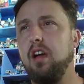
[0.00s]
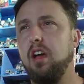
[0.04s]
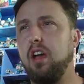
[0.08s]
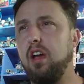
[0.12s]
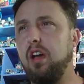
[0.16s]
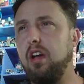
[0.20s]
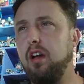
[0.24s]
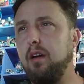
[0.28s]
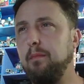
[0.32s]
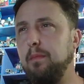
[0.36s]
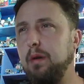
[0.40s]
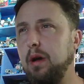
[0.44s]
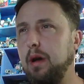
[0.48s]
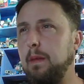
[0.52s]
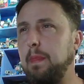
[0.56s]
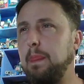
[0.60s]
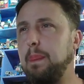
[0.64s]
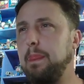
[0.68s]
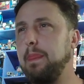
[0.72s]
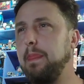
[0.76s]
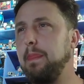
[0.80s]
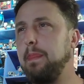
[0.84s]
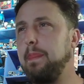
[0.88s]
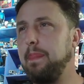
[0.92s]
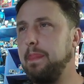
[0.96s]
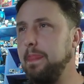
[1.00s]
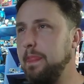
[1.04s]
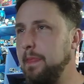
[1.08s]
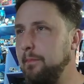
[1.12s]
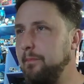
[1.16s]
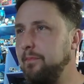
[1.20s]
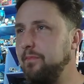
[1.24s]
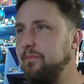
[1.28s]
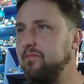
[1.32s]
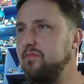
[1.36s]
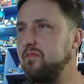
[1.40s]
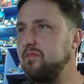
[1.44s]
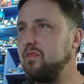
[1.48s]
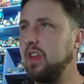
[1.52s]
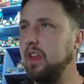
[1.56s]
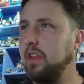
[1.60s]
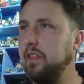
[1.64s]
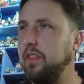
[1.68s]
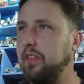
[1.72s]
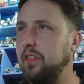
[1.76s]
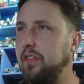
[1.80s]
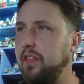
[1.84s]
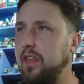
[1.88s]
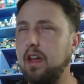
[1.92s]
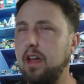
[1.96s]
But
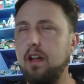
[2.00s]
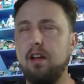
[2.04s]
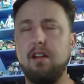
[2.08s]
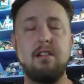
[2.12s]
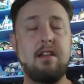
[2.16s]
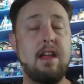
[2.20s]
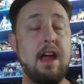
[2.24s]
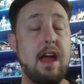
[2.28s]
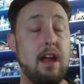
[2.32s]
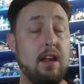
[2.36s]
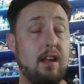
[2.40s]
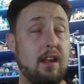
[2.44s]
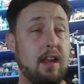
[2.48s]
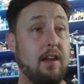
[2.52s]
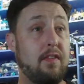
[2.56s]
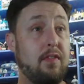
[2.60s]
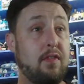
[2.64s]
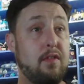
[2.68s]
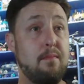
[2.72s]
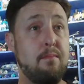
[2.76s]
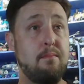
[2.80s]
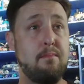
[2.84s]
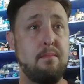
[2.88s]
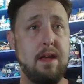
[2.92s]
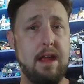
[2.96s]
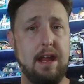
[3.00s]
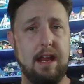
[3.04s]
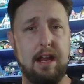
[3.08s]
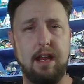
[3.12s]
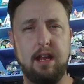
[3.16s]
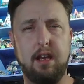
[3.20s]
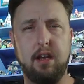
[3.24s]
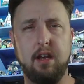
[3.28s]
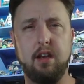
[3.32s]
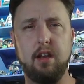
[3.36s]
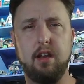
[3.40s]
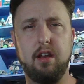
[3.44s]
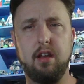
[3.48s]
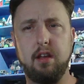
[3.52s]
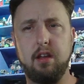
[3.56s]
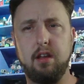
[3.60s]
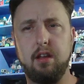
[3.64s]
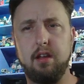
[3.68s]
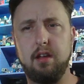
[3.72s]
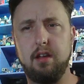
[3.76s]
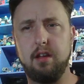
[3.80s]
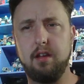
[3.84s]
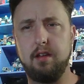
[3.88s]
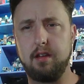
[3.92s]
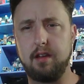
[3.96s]
they're not like the main
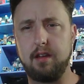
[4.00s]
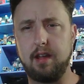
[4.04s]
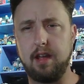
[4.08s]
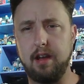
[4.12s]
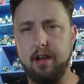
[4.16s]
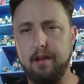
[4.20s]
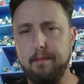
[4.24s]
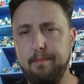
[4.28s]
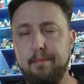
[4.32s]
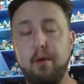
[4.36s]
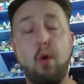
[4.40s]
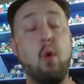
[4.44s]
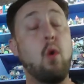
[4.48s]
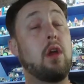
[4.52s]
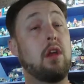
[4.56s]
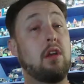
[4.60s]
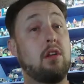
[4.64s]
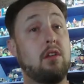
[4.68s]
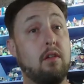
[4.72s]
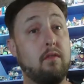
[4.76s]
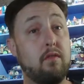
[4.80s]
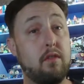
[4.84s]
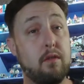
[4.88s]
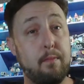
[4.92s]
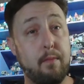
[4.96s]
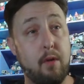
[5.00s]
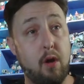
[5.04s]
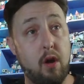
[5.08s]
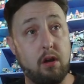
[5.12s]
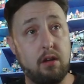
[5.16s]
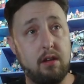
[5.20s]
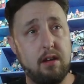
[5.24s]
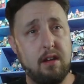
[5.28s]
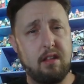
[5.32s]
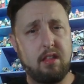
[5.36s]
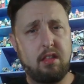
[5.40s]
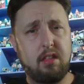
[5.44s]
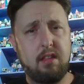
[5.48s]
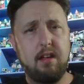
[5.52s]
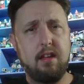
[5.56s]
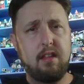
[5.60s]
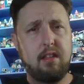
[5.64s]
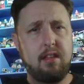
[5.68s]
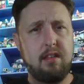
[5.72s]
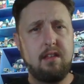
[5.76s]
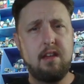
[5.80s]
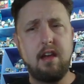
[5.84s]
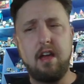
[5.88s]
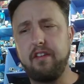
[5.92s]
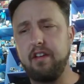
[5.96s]
kind of point of the book, as
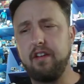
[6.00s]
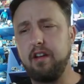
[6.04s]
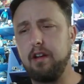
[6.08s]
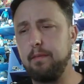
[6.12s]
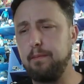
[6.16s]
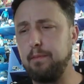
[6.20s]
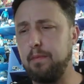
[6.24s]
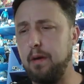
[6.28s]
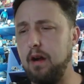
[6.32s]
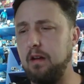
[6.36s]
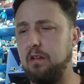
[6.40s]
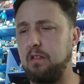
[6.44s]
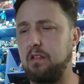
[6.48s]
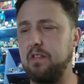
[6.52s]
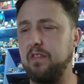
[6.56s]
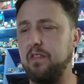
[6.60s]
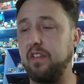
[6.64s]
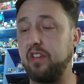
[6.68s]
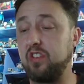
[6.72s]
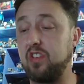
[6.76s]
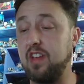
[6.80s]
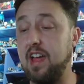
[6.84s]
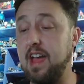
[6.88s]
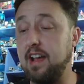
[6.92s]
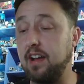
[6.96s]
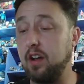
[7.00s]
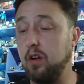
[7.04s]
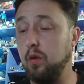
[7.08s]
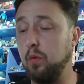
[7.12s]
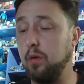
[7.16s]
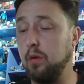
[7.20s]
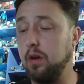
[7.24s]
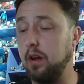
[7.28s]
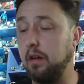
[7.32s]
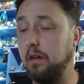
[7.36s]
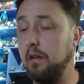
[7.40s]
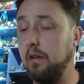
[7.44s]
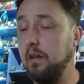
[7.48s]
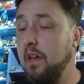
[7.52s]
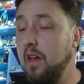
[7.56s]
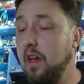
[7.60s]
the other parts of the saga were.